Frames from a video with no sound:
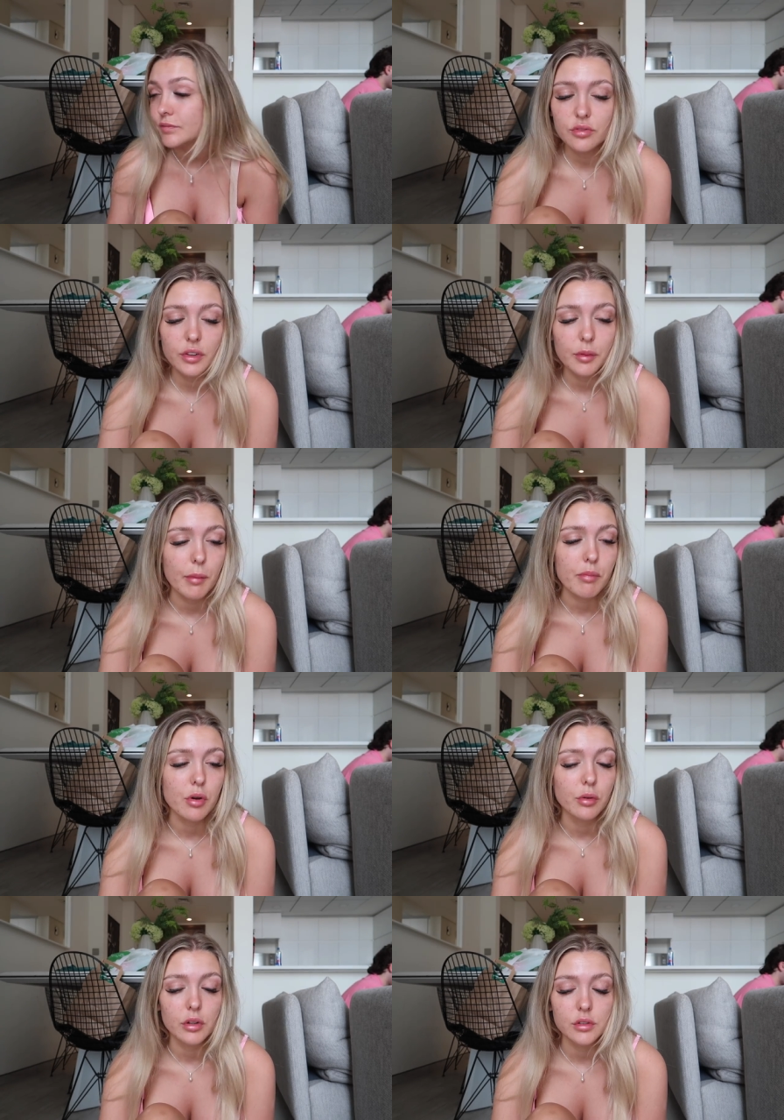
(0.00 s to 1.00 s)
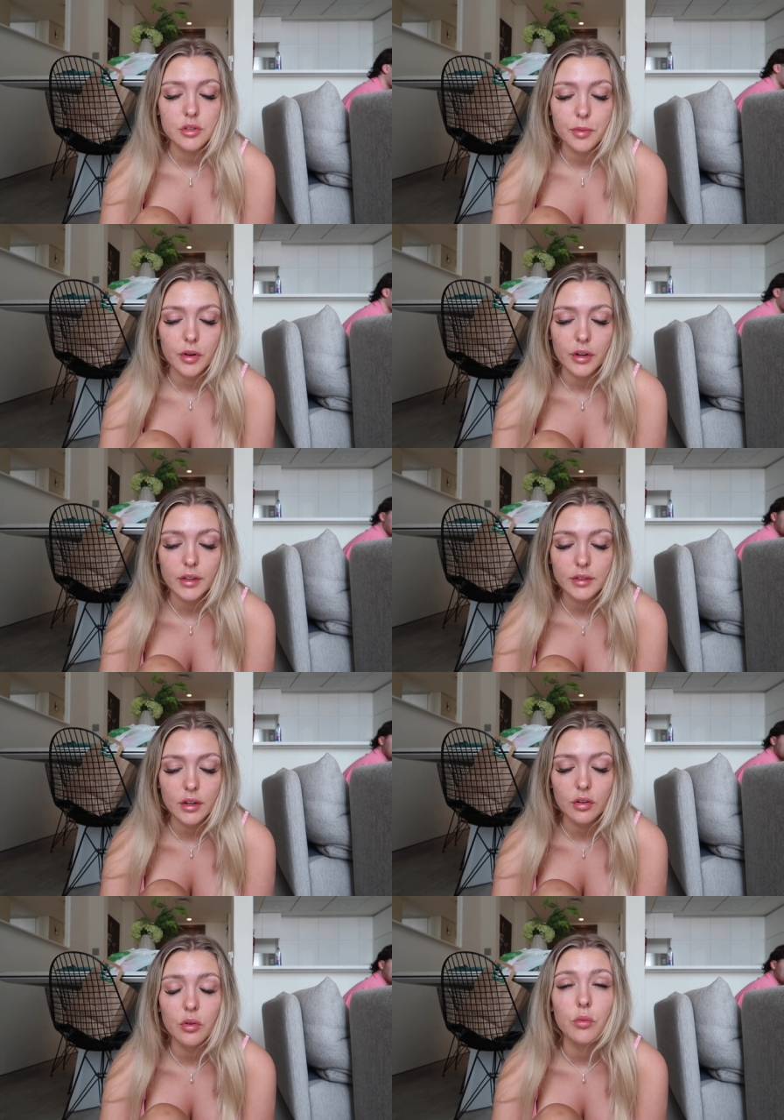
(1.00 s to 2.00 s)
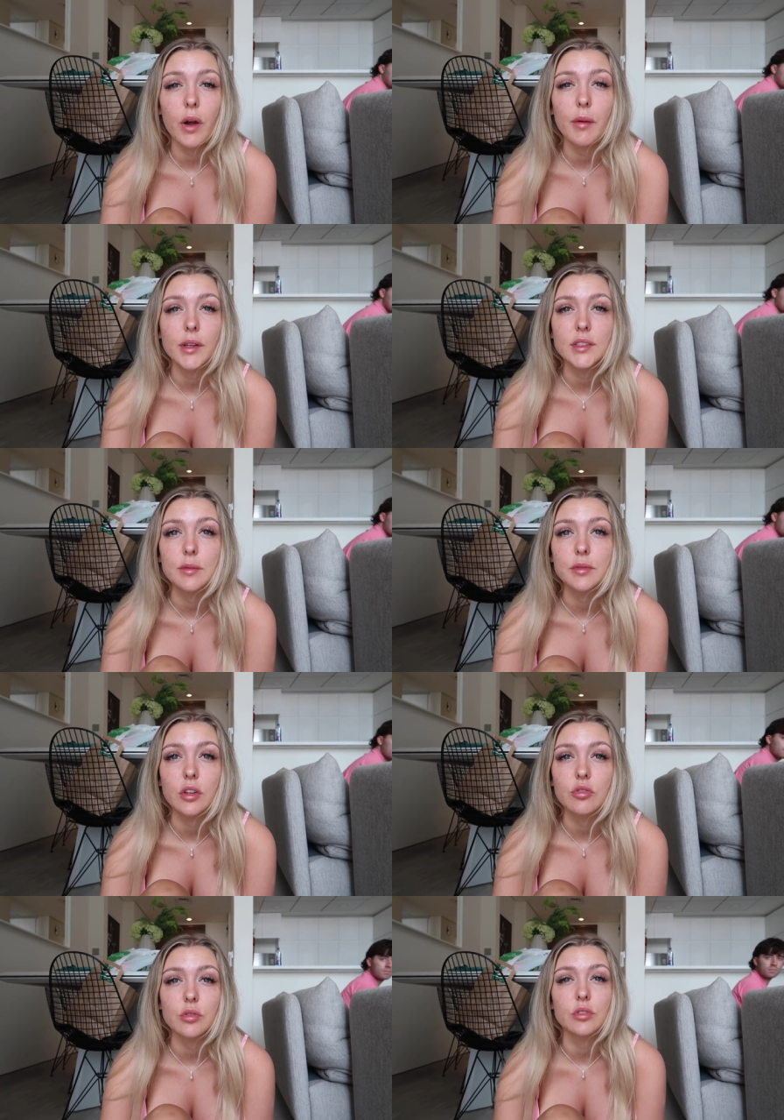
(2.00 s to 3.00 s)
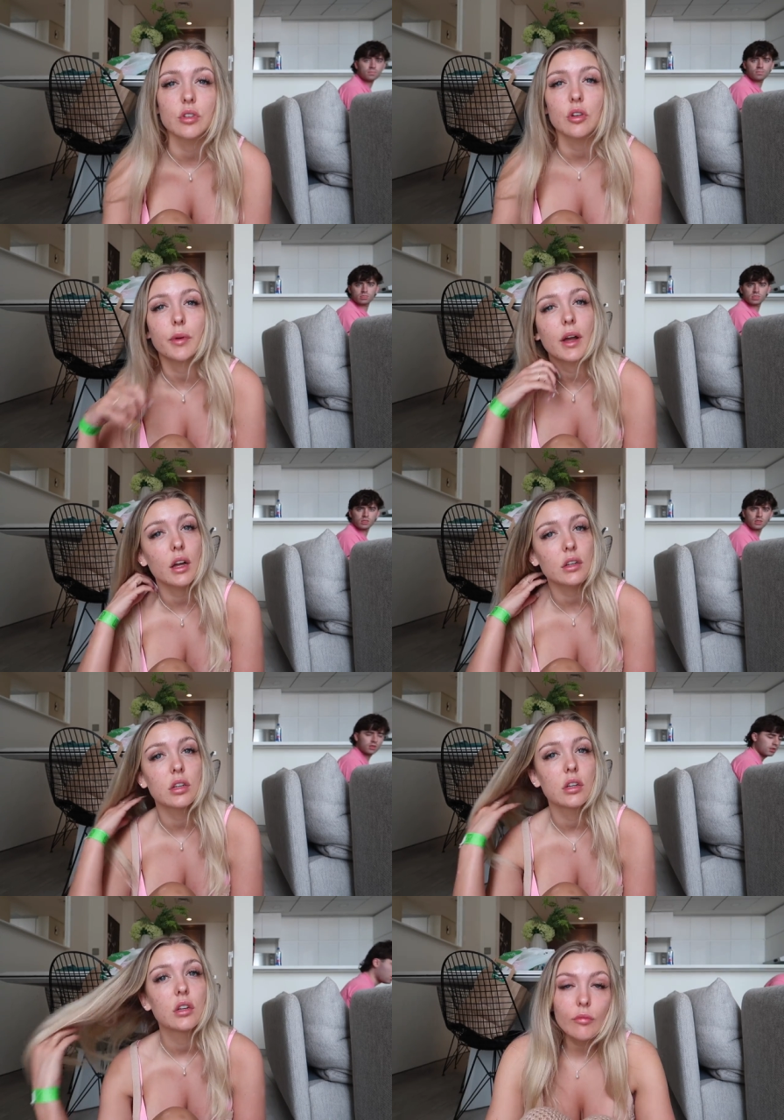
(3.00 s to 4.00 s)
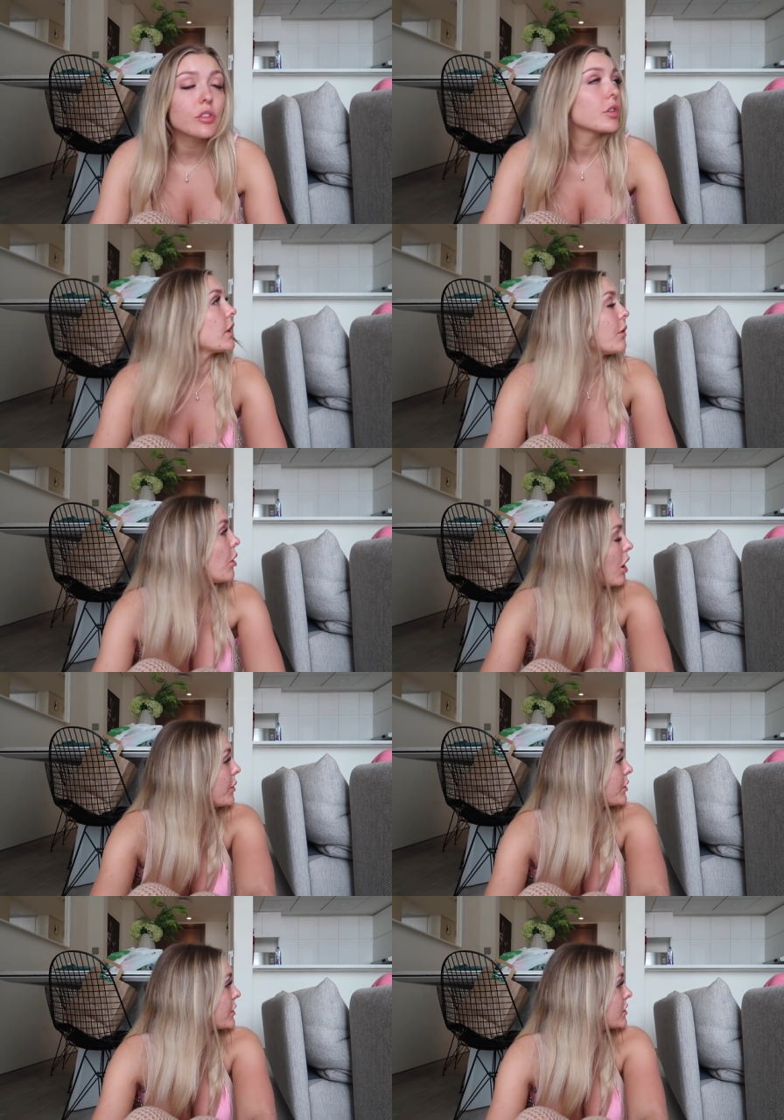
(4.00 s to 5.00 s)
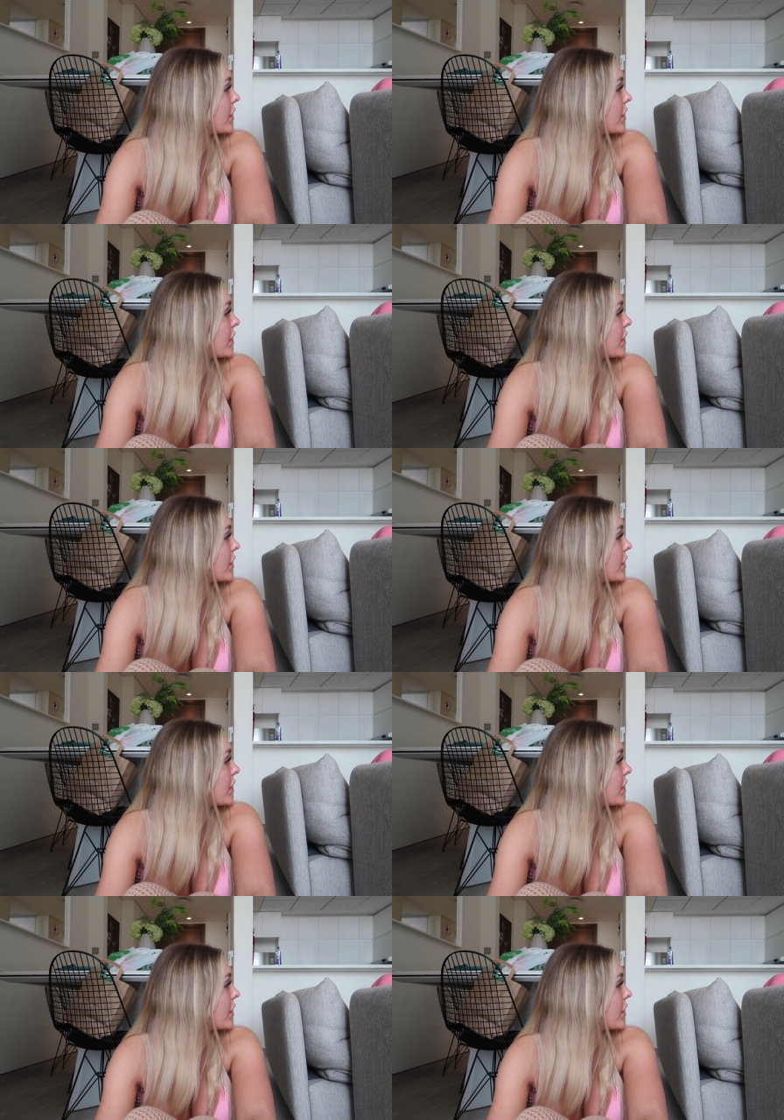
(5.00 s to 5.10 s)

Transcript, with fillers: I just feel a bit broken, to be honest. I don't know why my sleep schedule is so bad. So yeah, what are we doing